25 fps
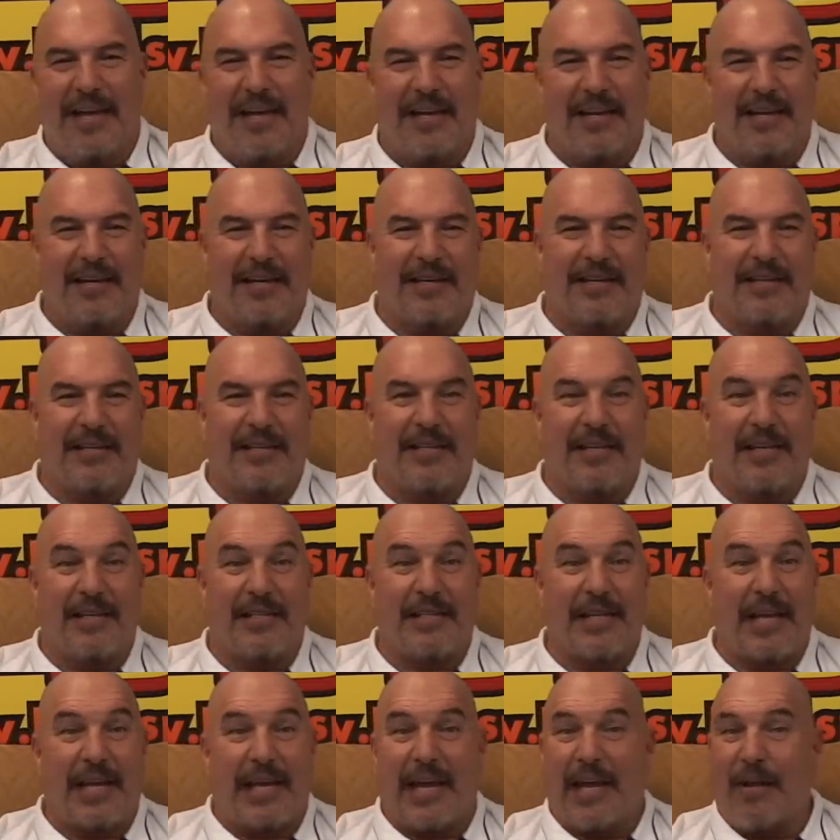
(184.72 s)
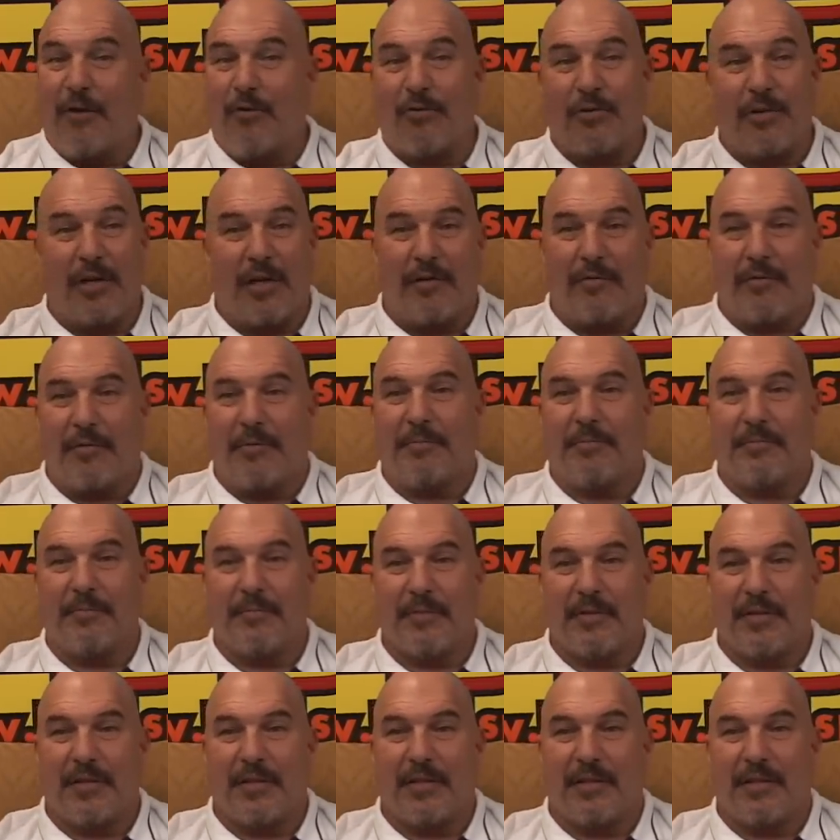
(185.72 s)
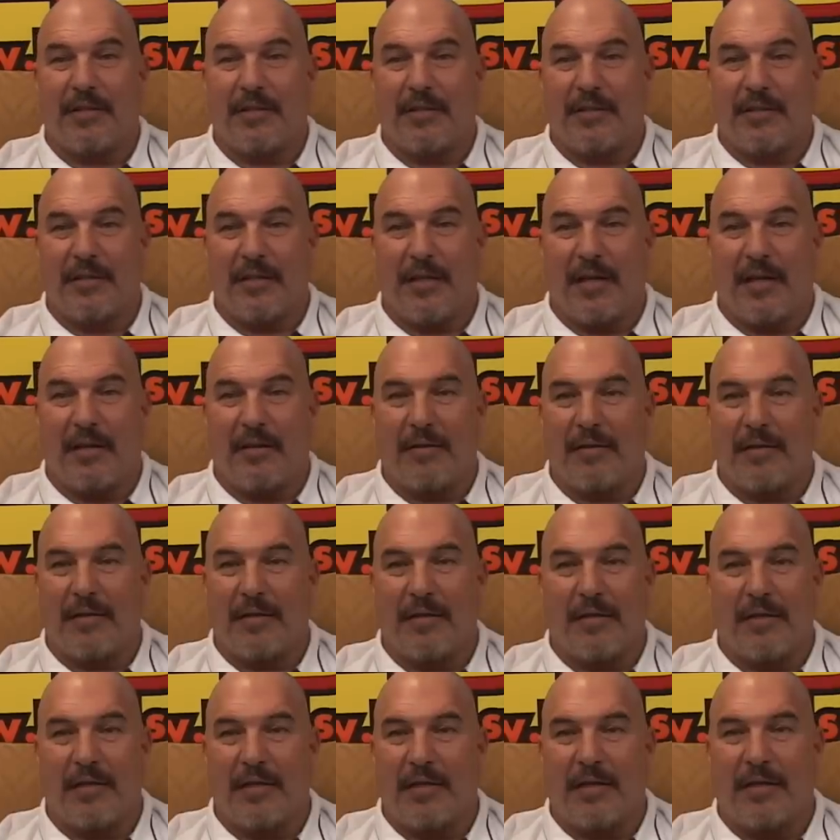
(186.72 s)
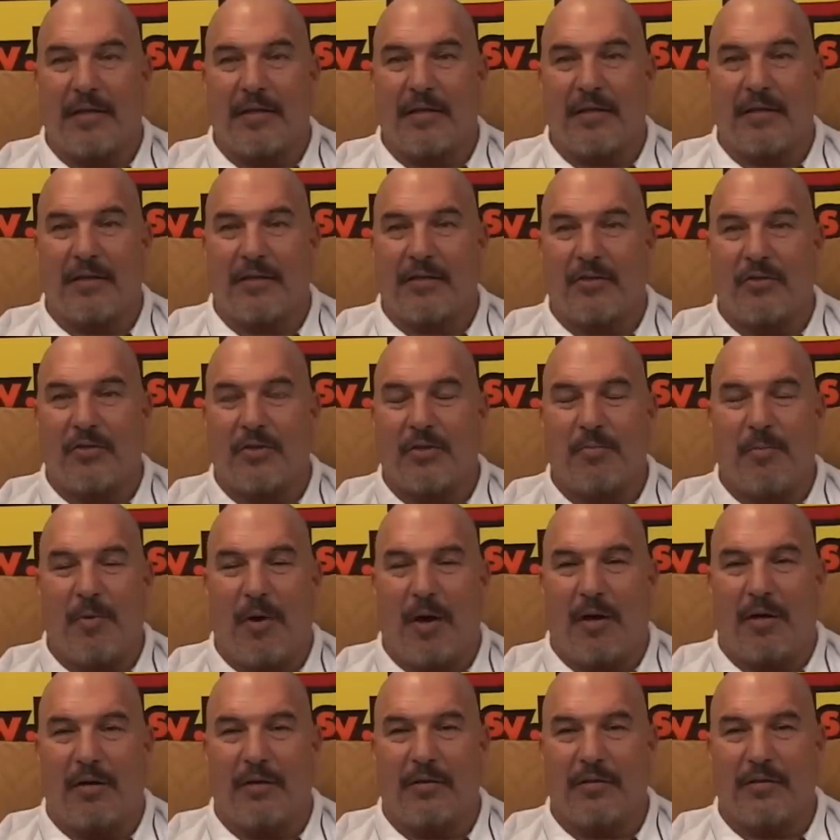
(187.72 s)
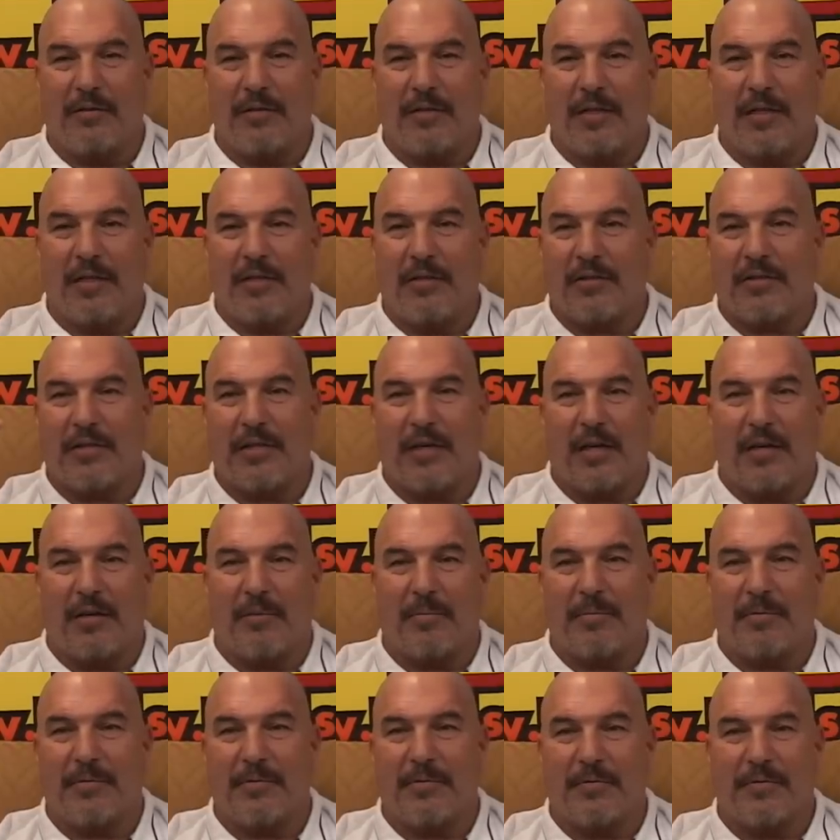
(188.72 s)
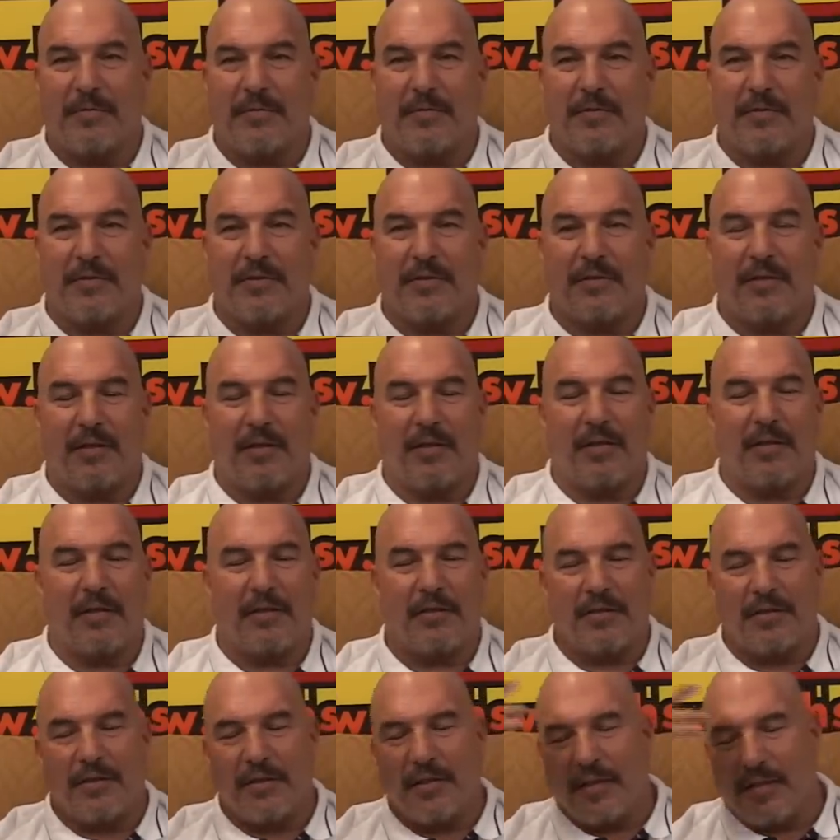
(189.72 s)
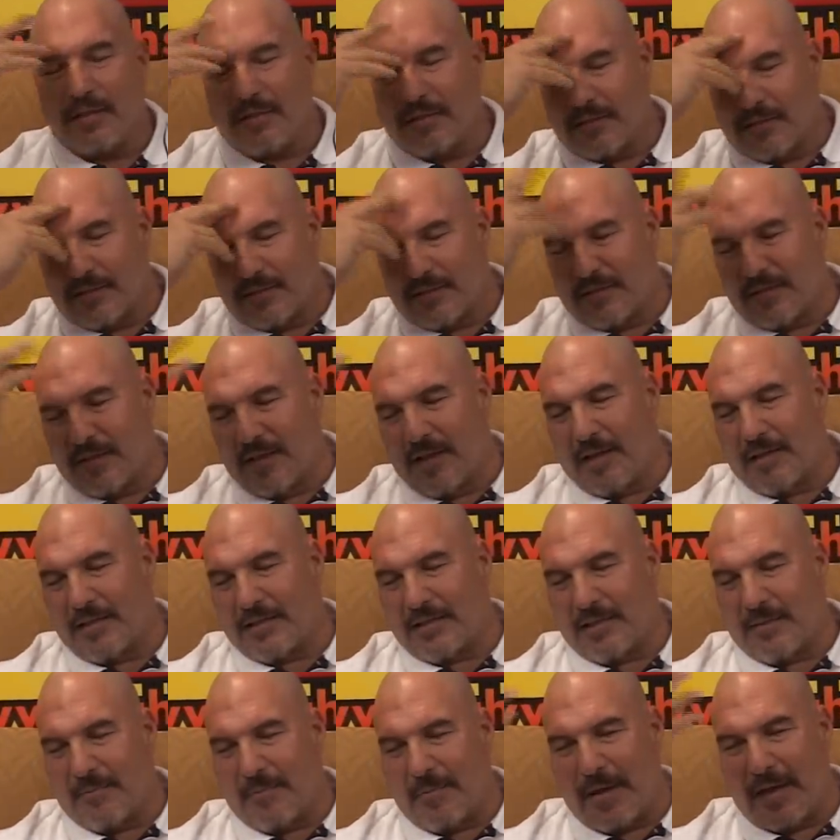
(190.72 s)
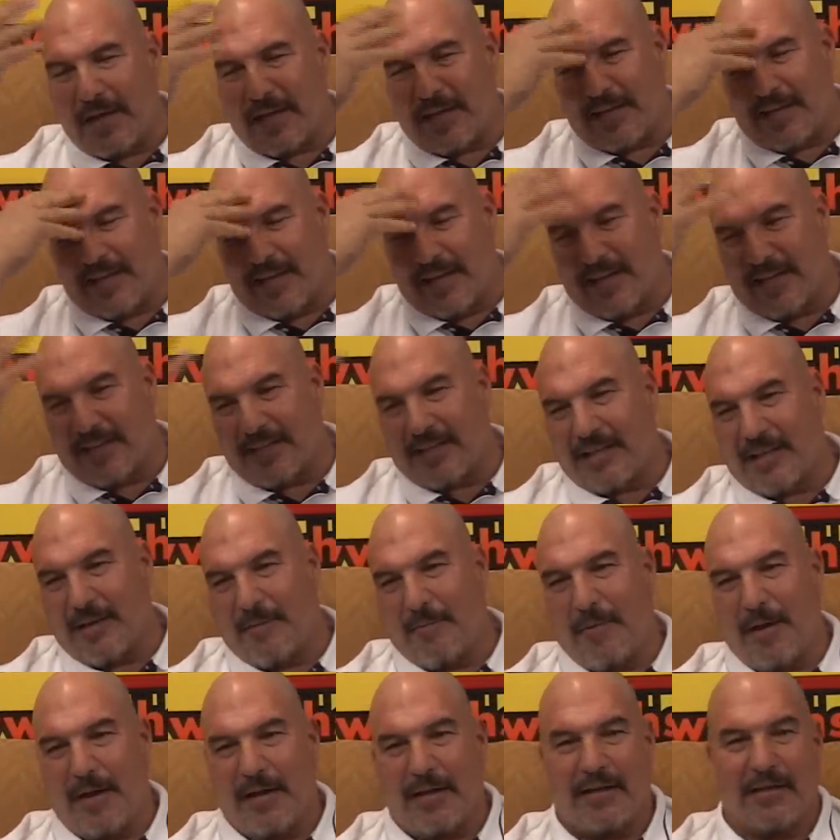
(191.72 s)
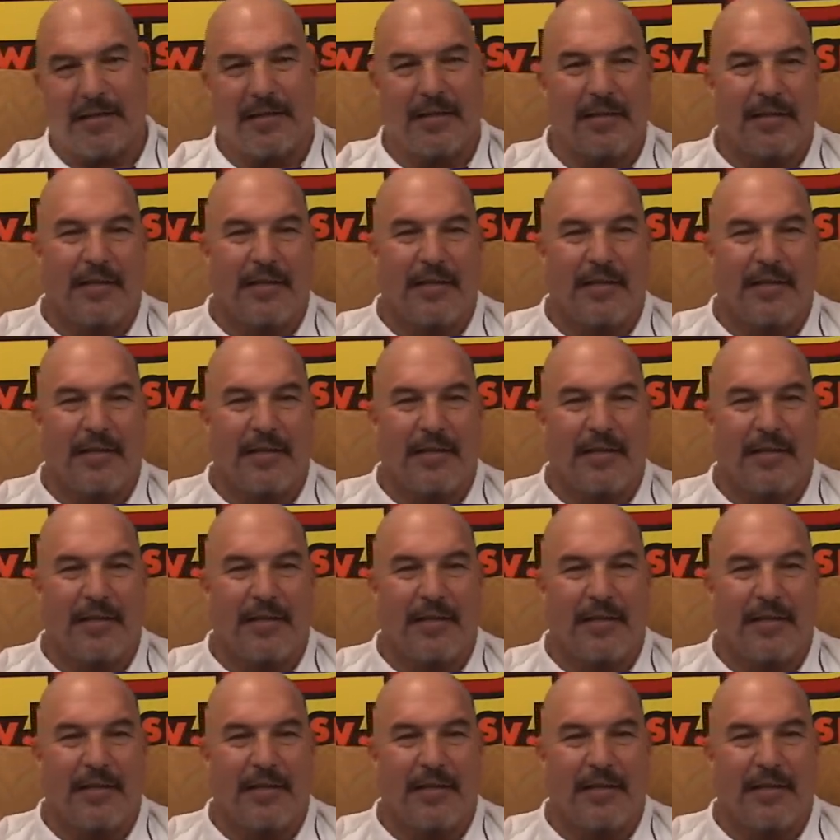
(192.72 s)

and said, I can't use none of them. Uh, they're, they're too small. They look terrible. So, oh, jeez. I said, my God, come on.